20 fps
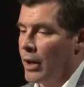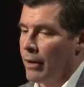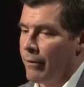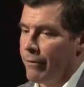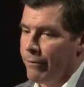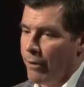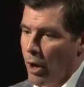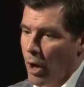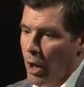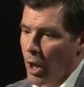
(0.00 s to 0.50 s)

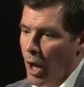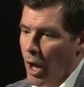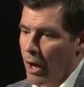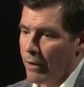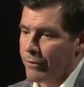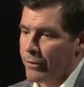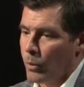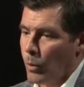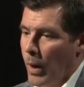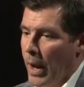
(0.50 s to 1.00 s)
going to fall
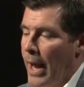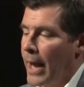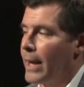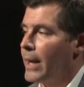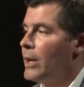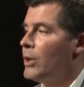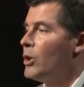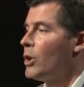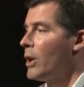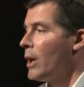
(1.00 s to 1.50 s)
off the
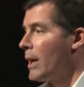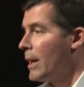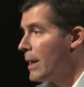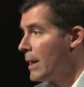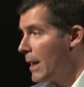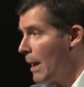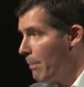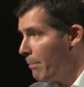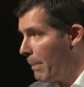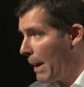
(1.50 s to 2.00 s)
wagon, you're going
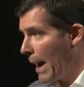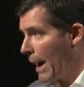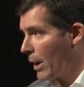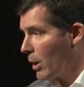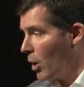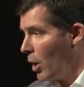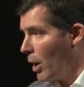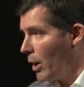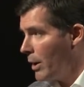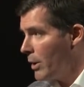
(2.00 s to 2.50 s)
to get
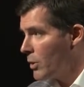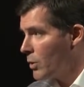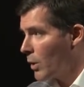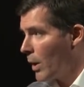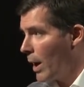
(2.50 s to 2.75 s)
back on and